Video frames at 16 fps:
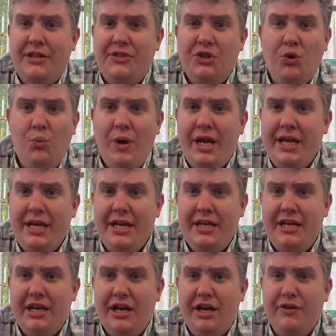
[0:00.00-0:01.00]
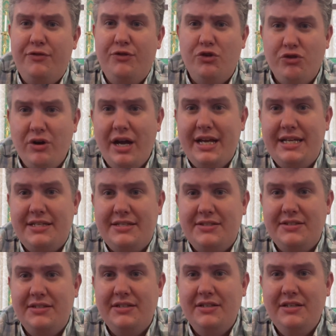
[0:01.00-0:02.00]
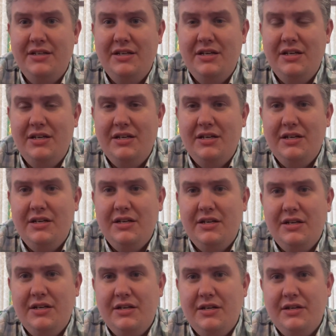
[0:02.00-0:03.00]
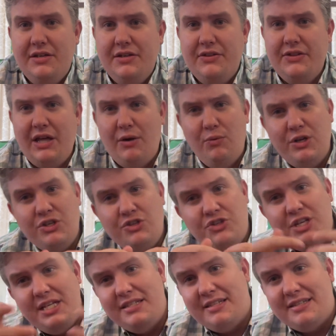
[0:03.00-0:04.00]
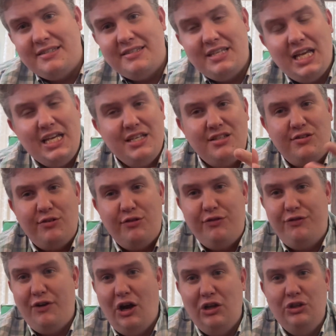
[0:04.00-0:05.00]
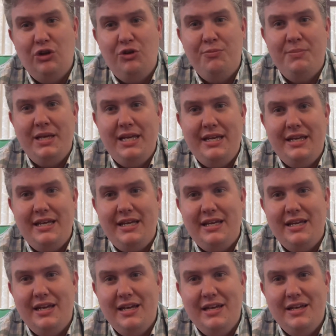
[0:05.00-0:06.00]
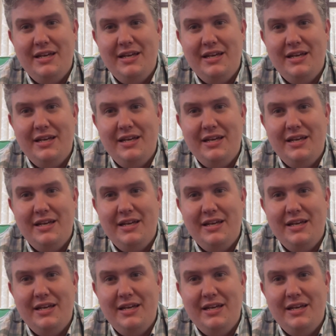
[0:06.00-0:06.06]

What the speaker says: in the way of Christ. That when Jesus says, "Follow me,"